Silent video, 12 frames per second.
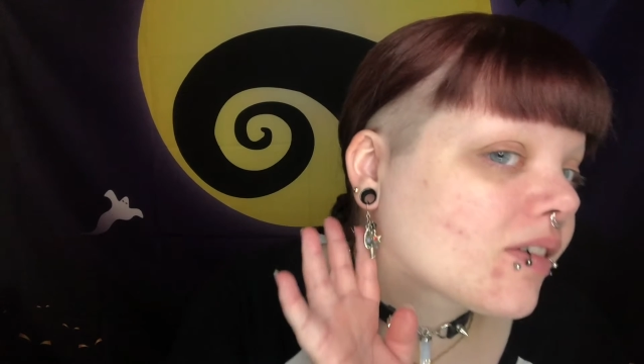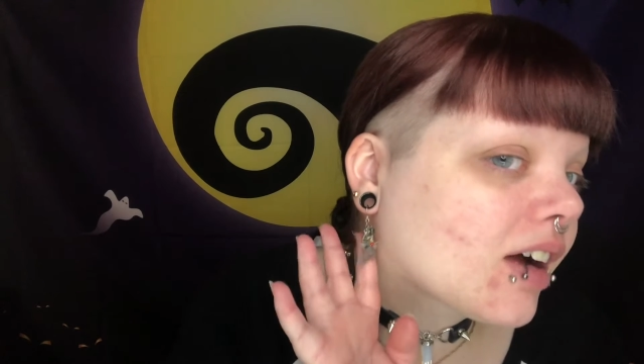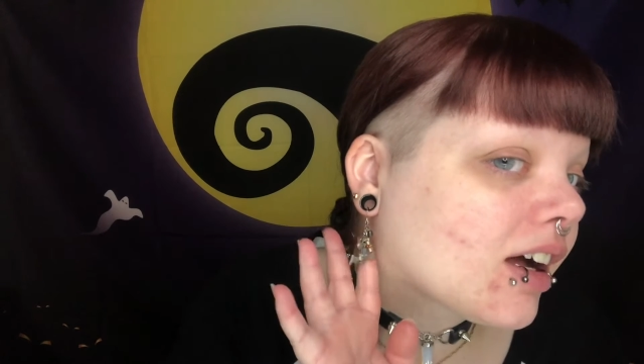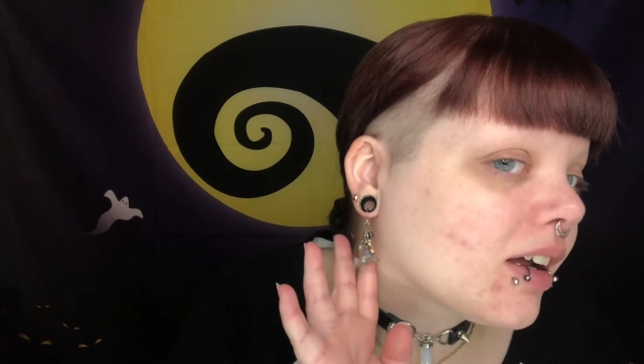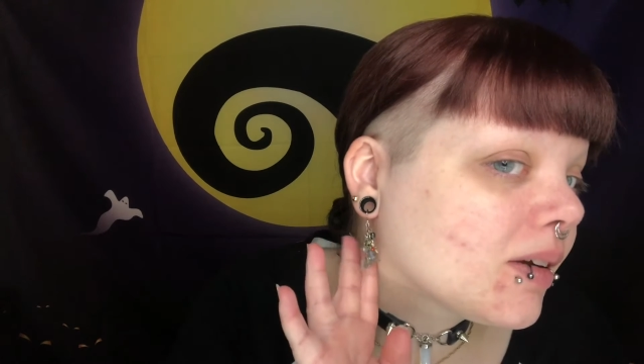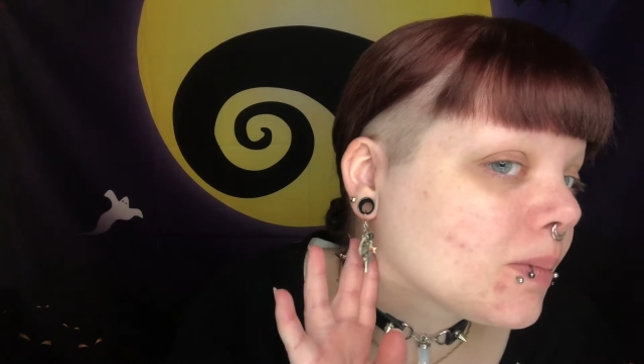
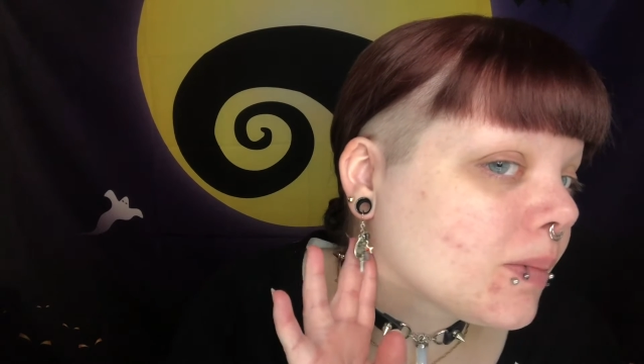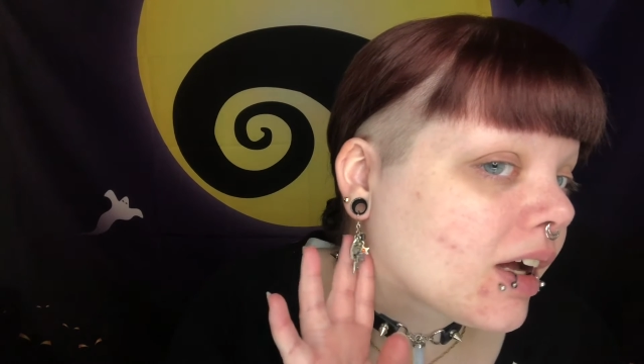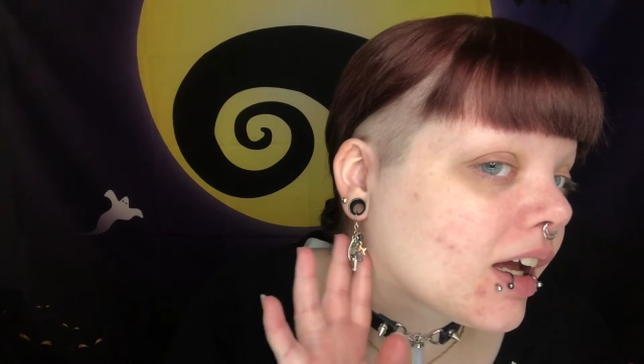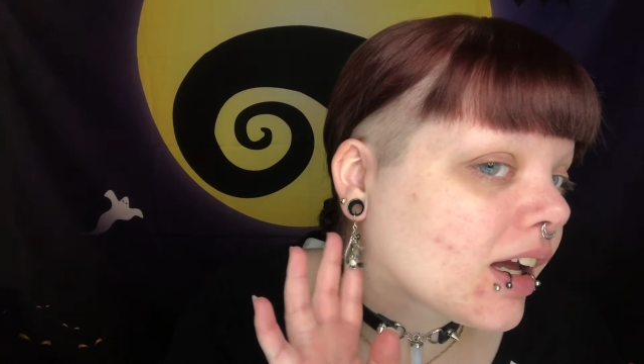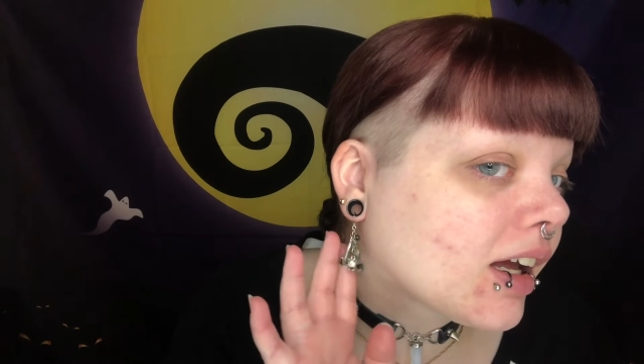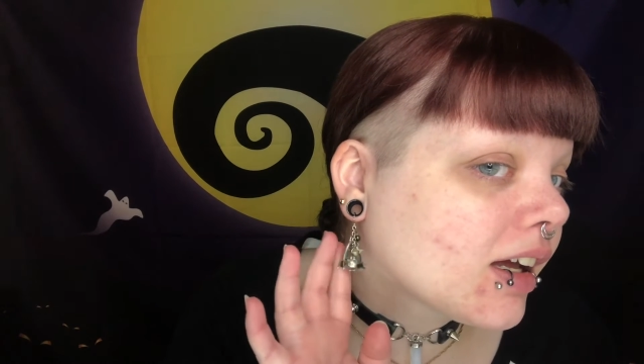got
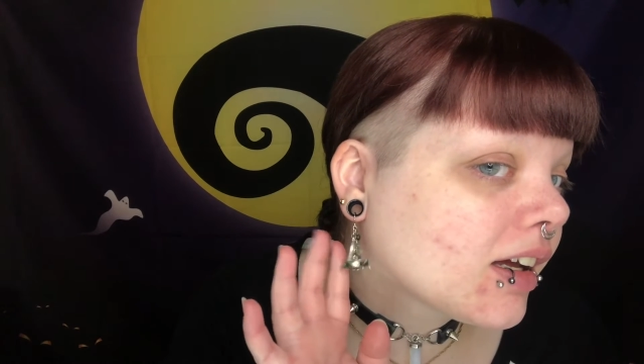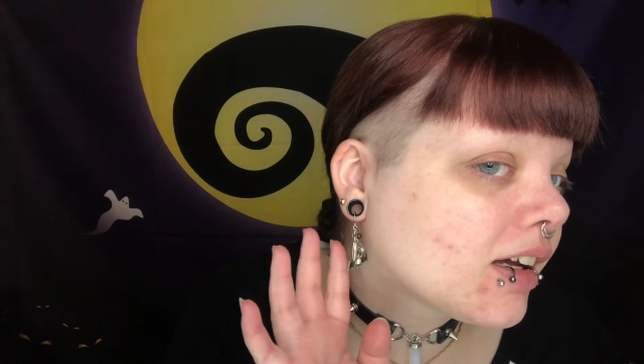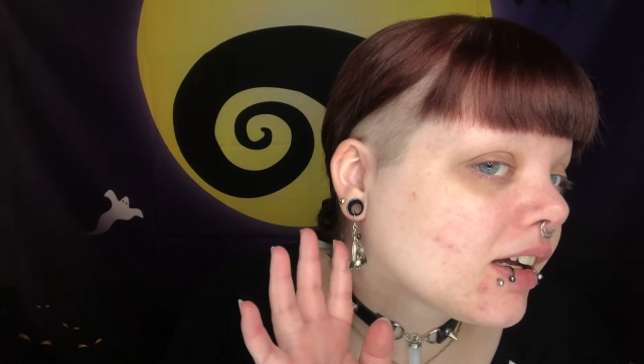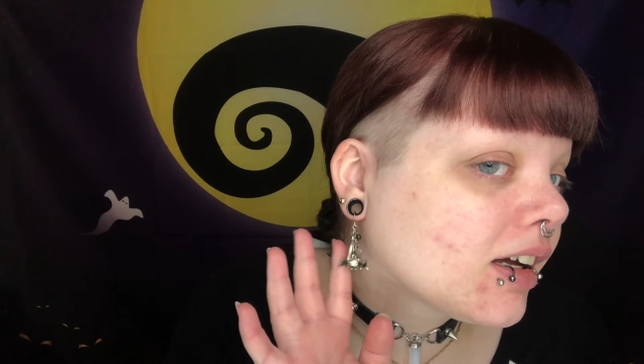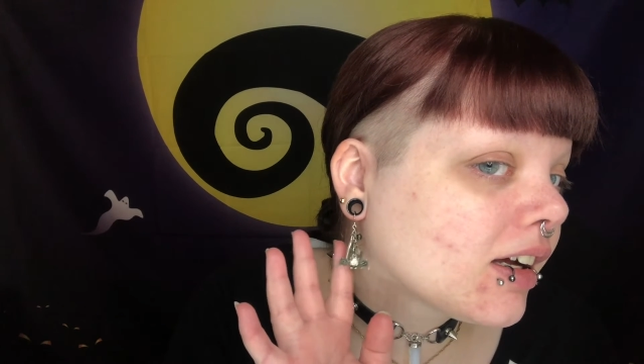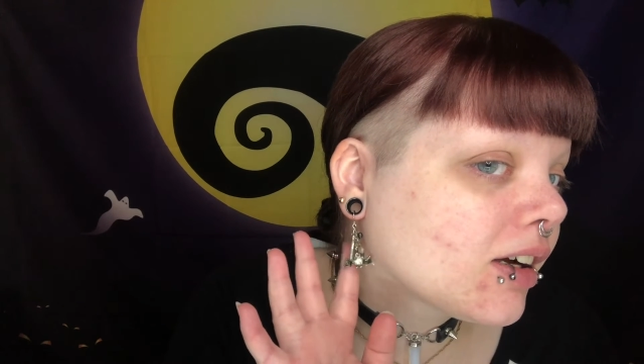my
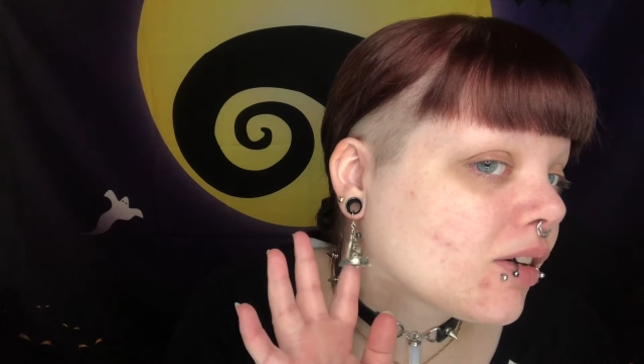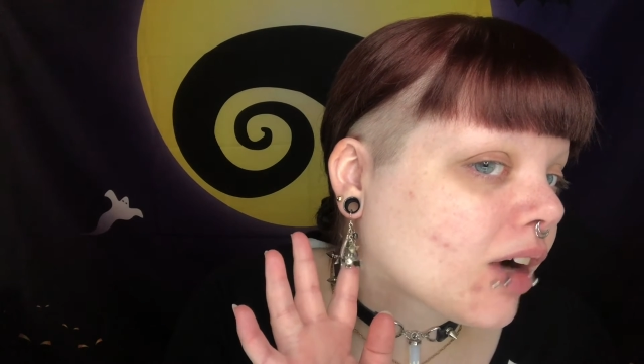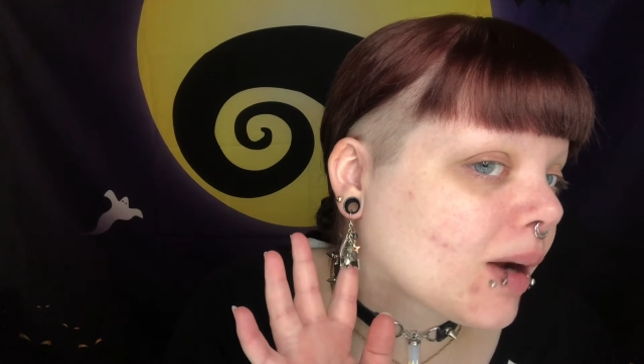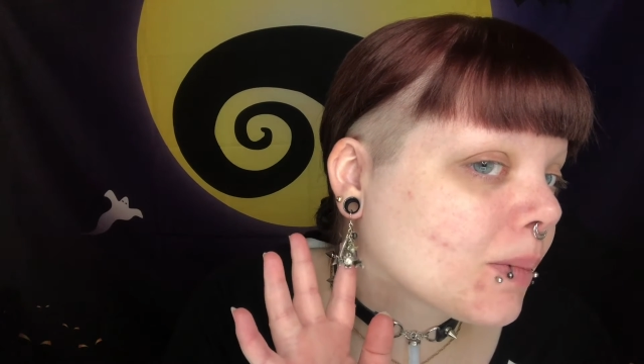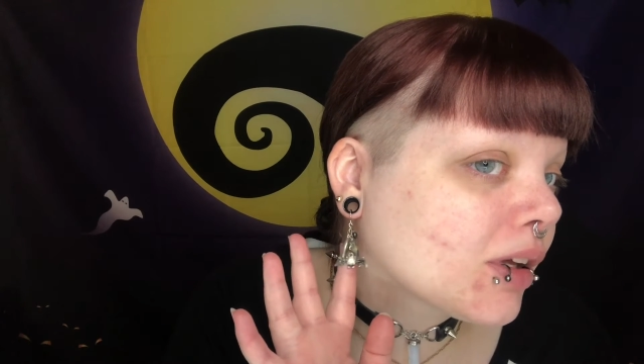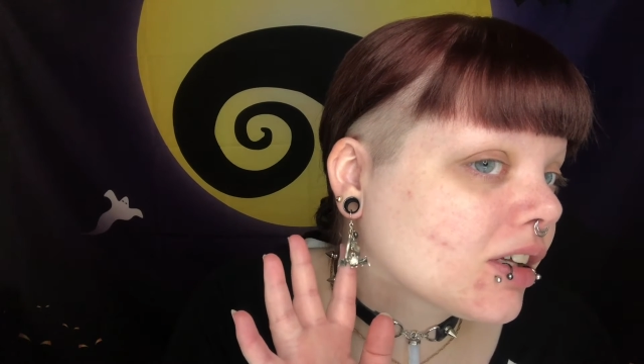
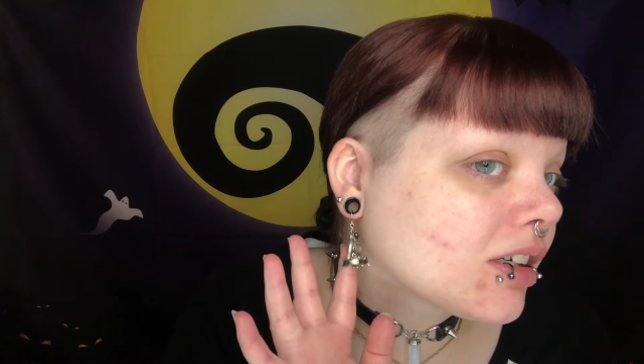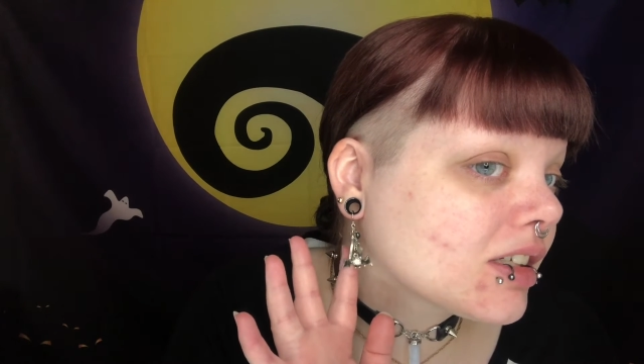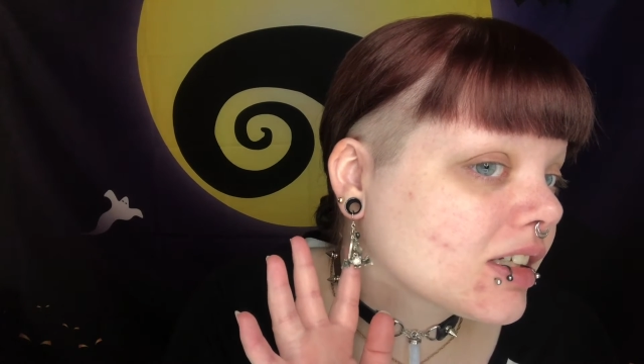grandmother's